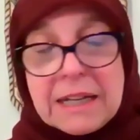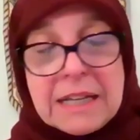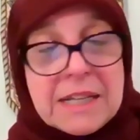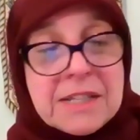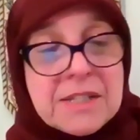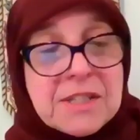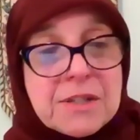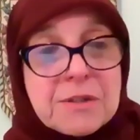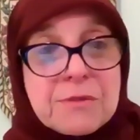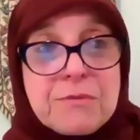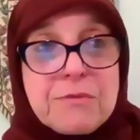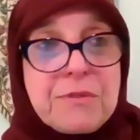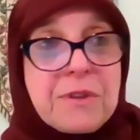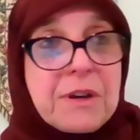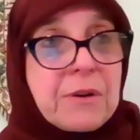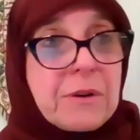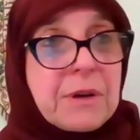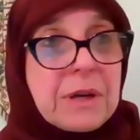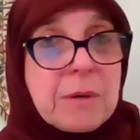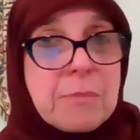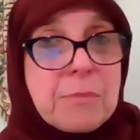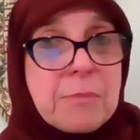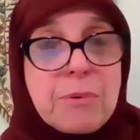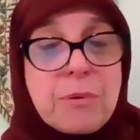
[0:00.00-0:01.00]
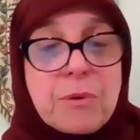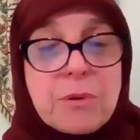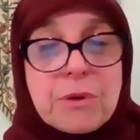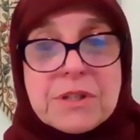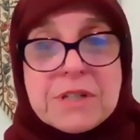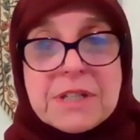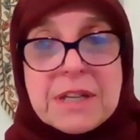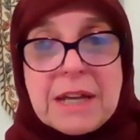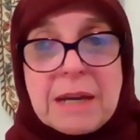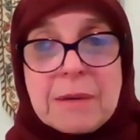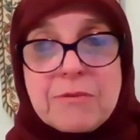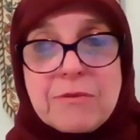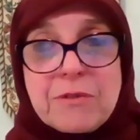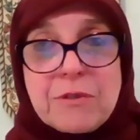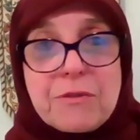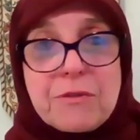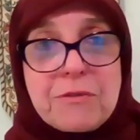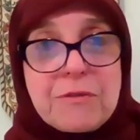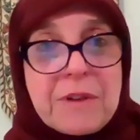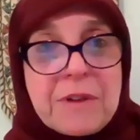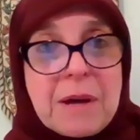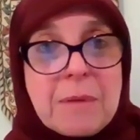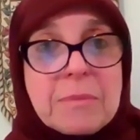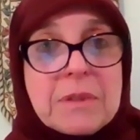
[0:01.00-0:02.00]
It's a very important time for
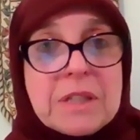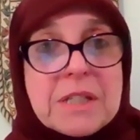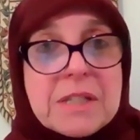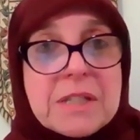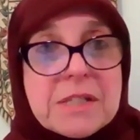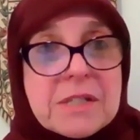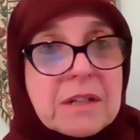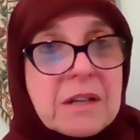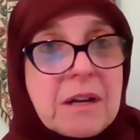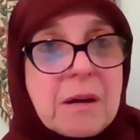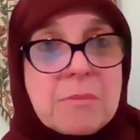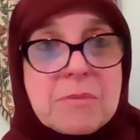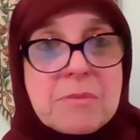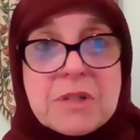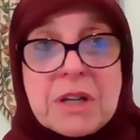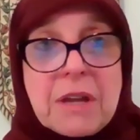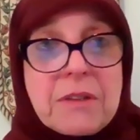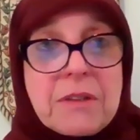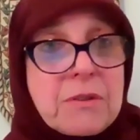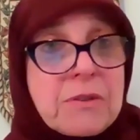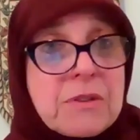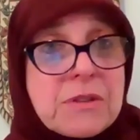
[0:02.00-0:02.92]
families to come together.